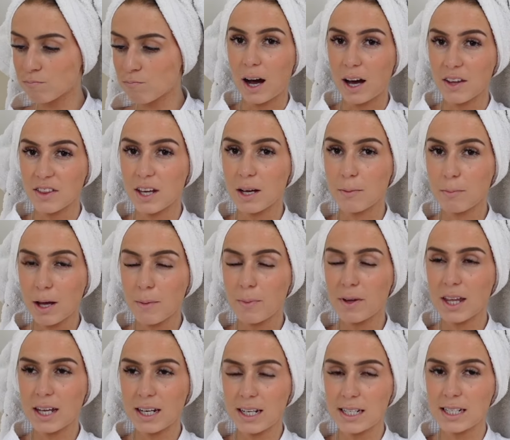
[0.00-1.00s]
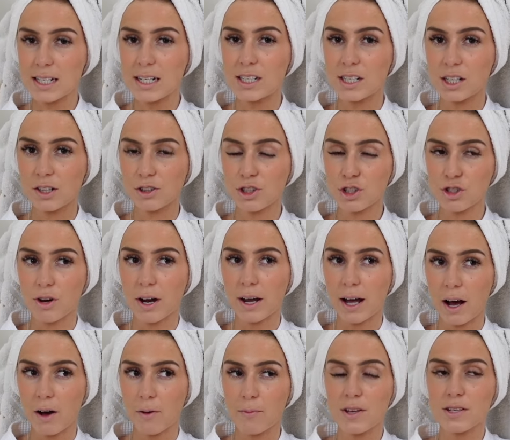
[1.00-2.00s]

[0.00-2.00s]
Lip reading: I think maybe they need eating straight out.